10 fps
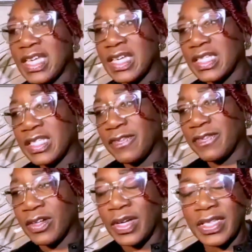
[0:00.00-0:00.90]
I think
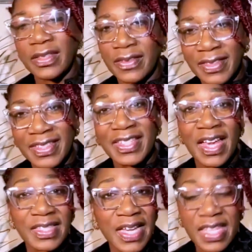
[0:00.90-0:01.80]

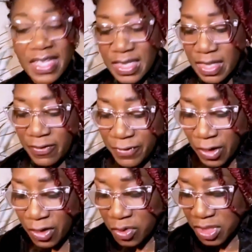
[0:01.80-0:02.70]
I think it's a
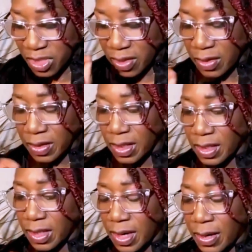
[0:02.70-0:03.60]
very critical
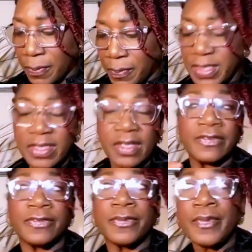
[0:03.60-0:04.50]
piece
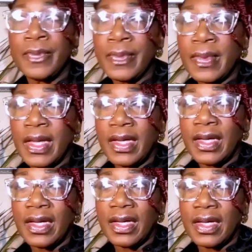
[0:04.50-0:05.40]
of
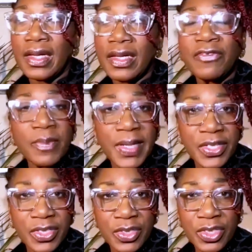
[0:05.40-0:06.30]

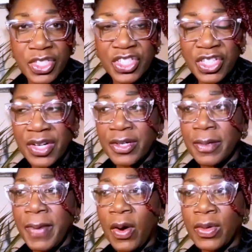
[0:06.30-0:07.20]
information you just
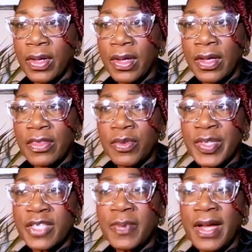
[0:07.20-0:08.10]
shared about the
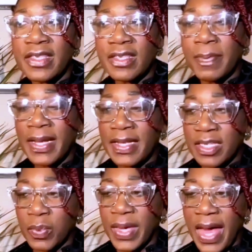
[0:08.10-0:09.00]

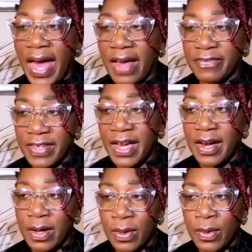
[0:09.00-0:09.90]
responsibility we have
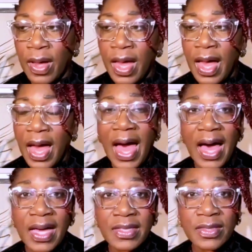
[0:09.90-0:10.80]
now
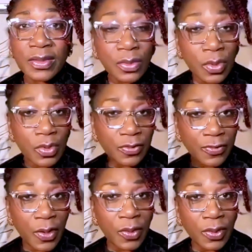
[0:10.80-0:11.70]
as grown
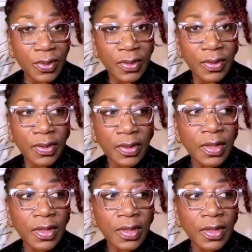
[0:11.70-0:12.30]
folk